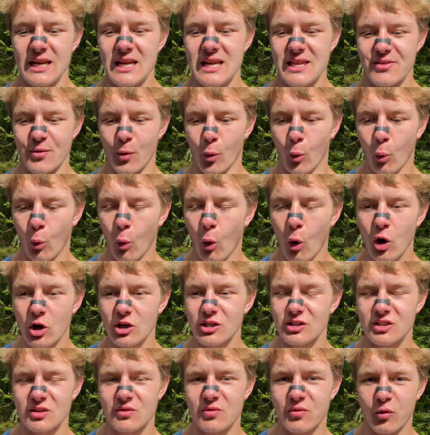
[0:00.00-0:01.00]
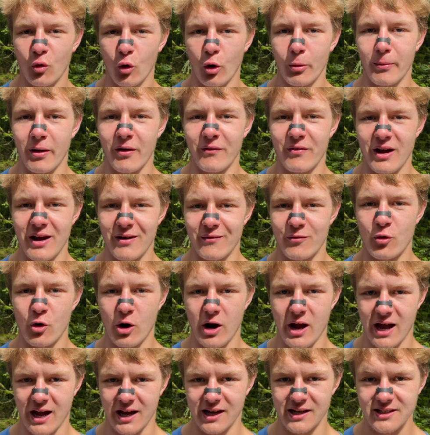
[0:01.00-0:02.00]
The worst form I've ever
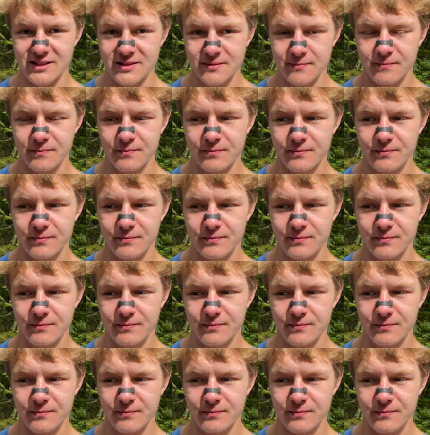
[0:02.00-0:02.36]
had